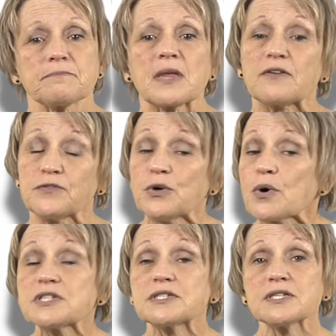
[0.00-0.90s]
If
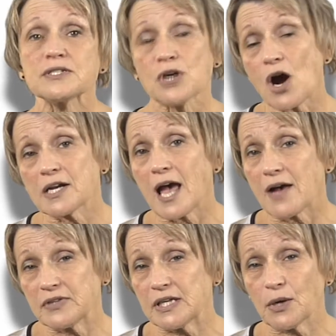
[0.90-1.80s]
yours does not have
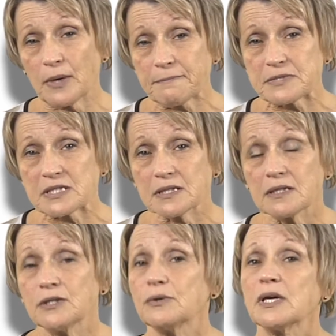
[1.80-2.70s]
it equipped,
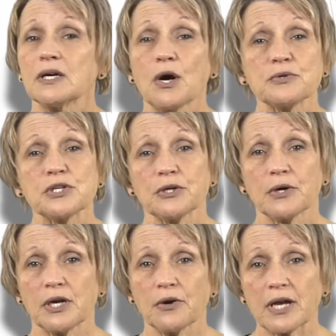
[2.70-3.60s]
you can go to your
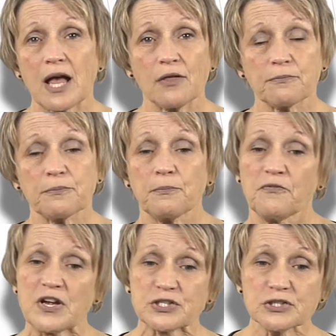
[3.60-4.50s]
hearing health
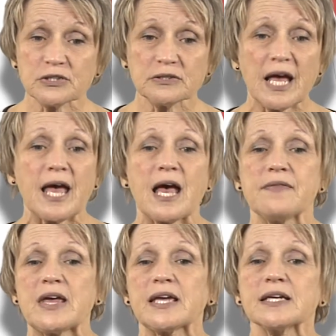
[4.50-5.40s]
professional and
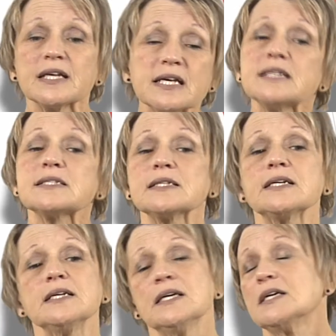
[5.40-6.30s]
they can
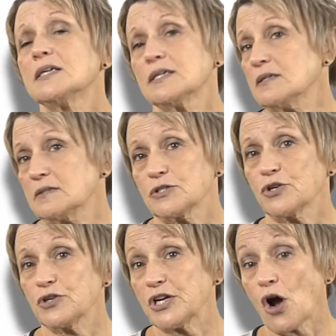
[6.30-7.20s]
easily
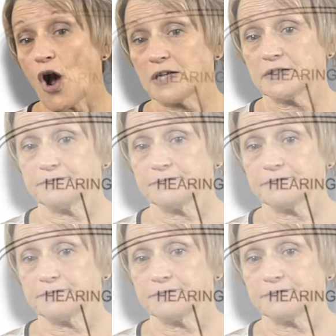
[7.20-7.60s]
turn it on.